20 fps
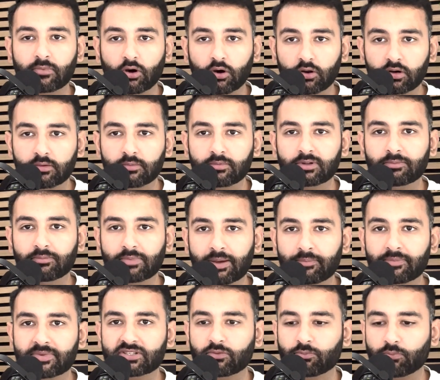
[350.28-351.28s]
Honorable
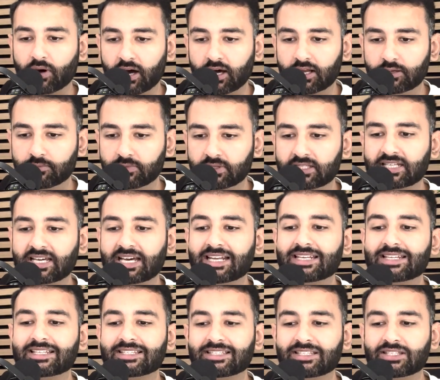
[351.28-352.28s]
members of parliament
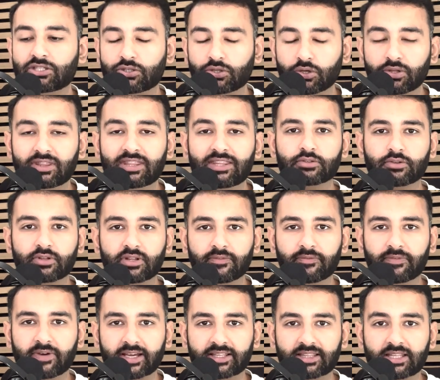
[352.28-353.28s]
understood the
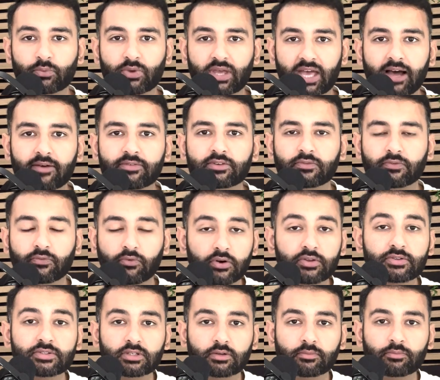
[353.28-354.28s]
fact that we have to
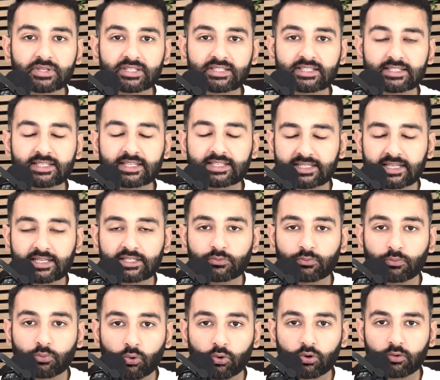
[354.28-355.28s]
foster businesses and
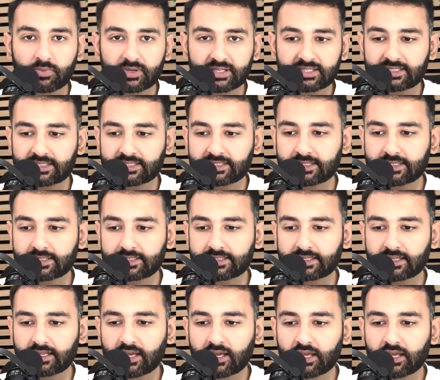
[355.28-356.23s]
support businesses.